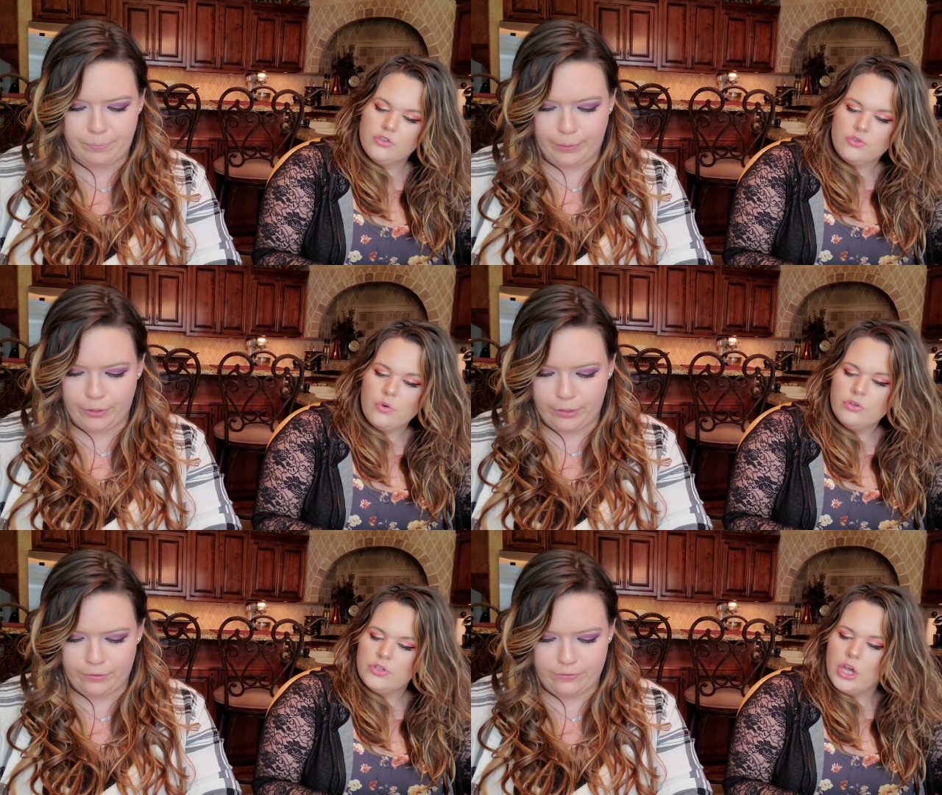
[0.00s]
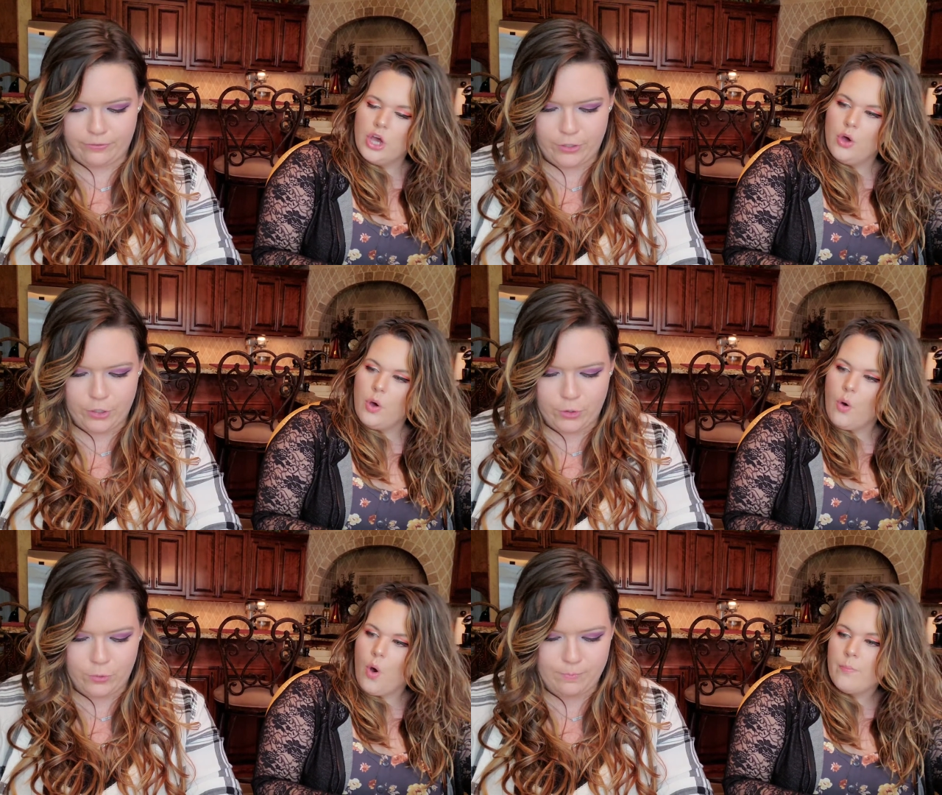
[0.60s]
Speaker 1: Giorgio
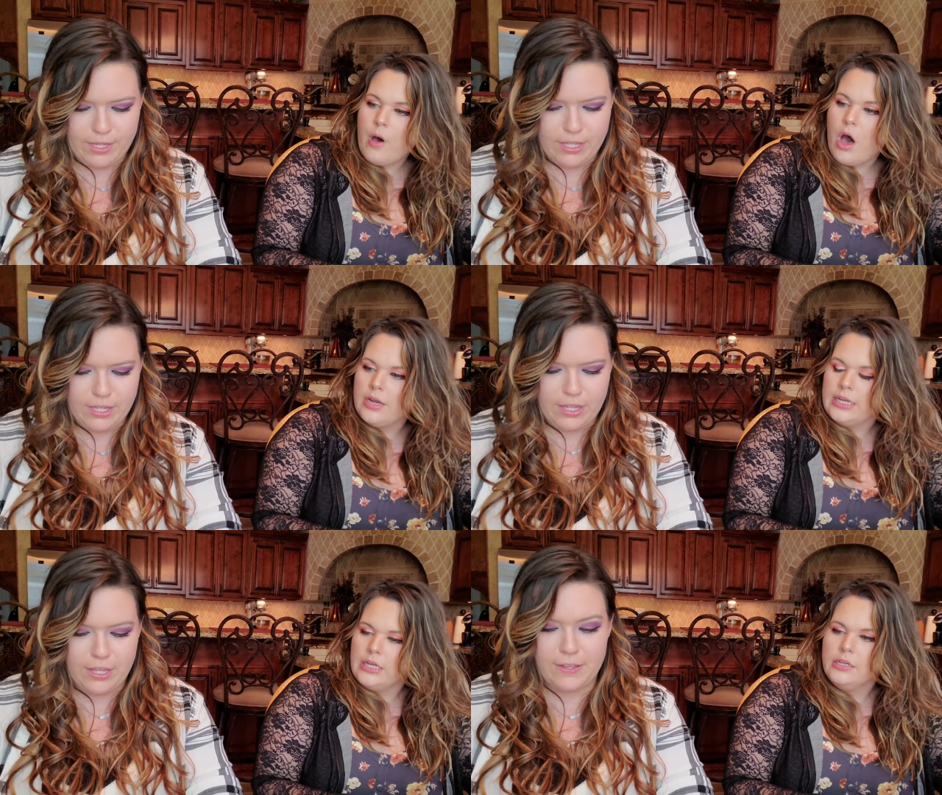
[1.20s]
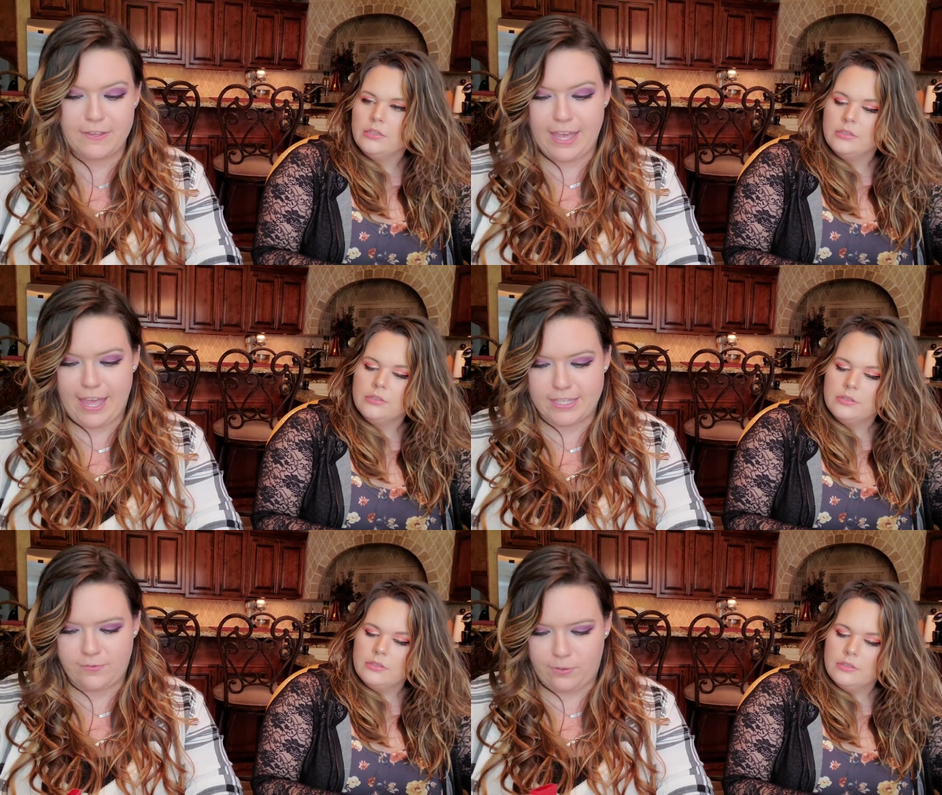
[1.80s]
Armani.
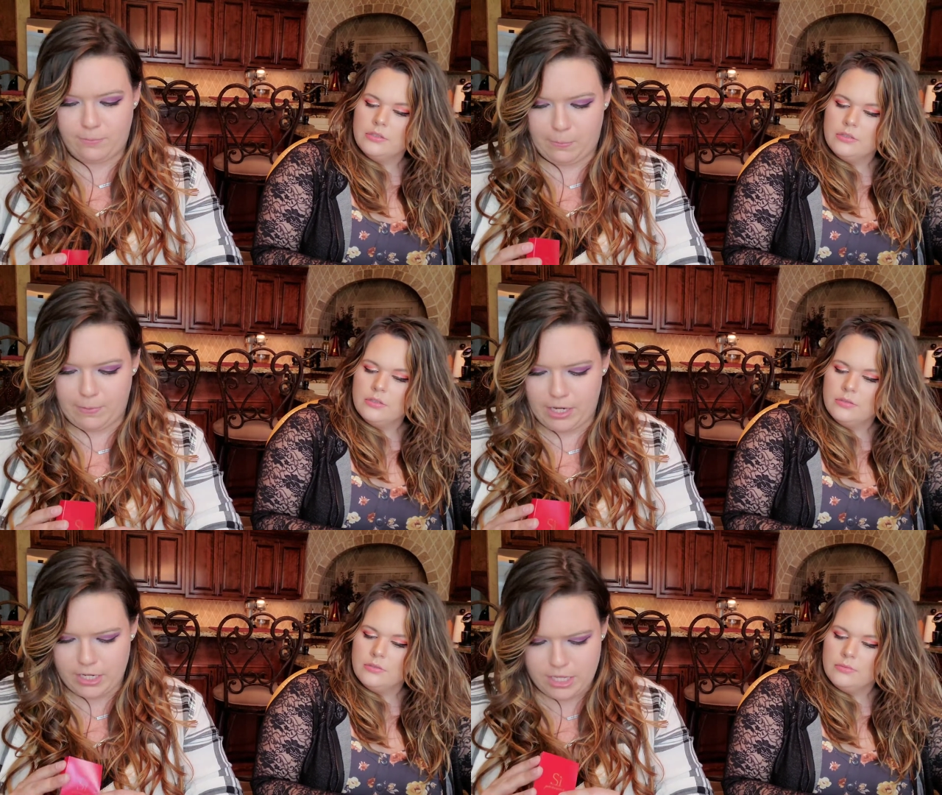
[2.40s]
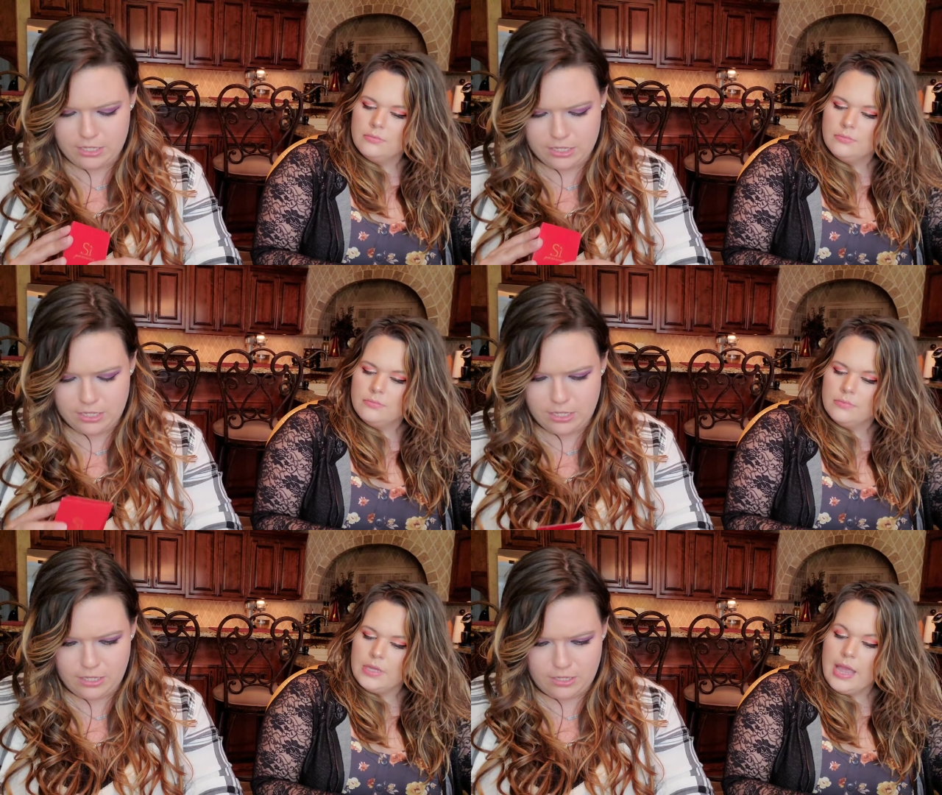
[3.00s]
Yes, from Armani.
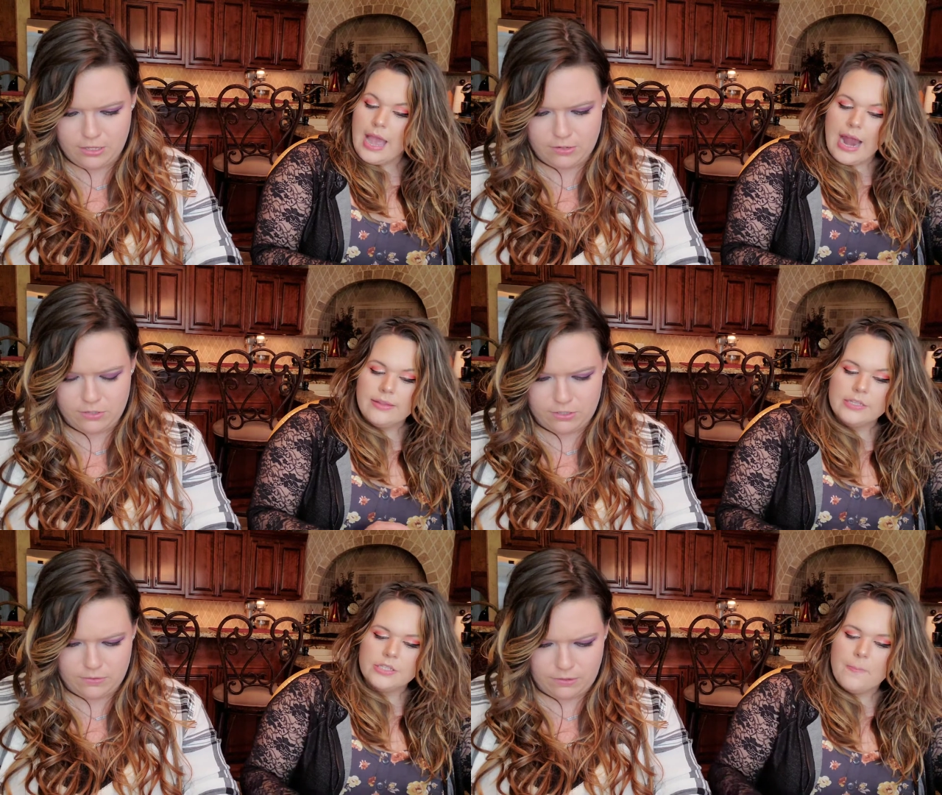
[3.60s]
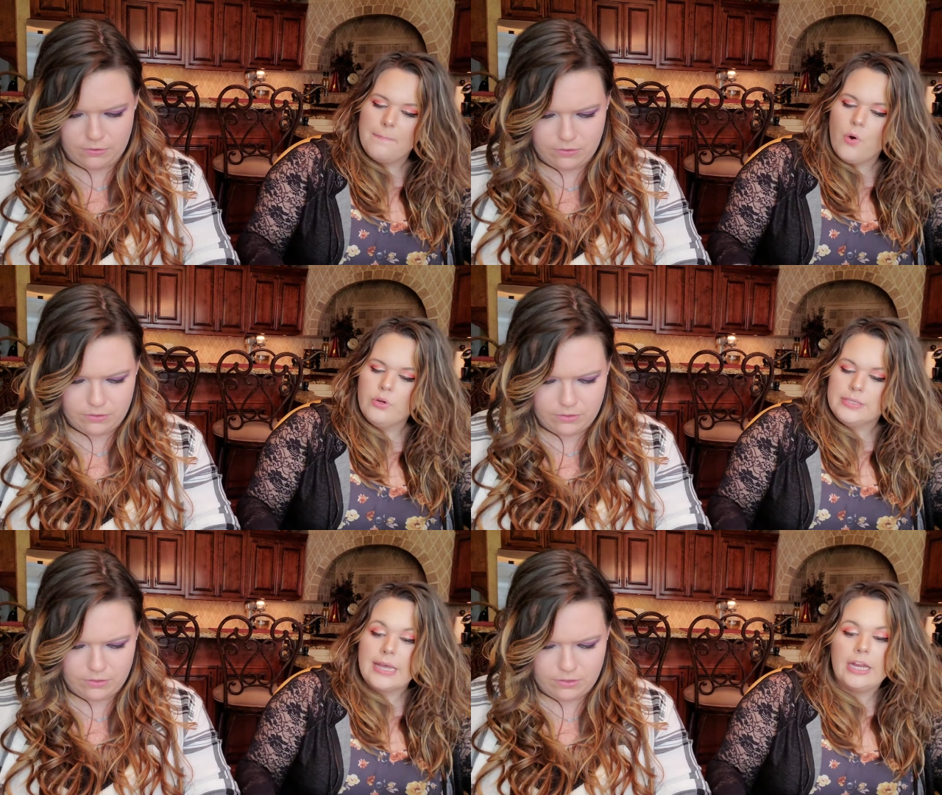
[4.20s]
Speaker 2: And this is a
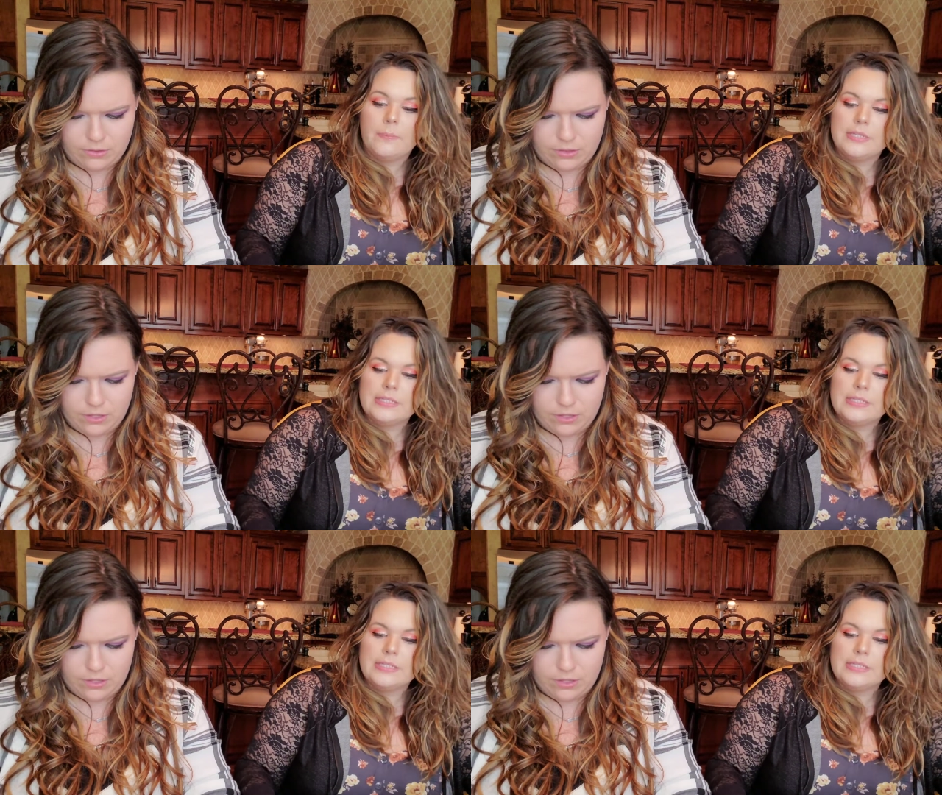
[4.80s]
bonus item, it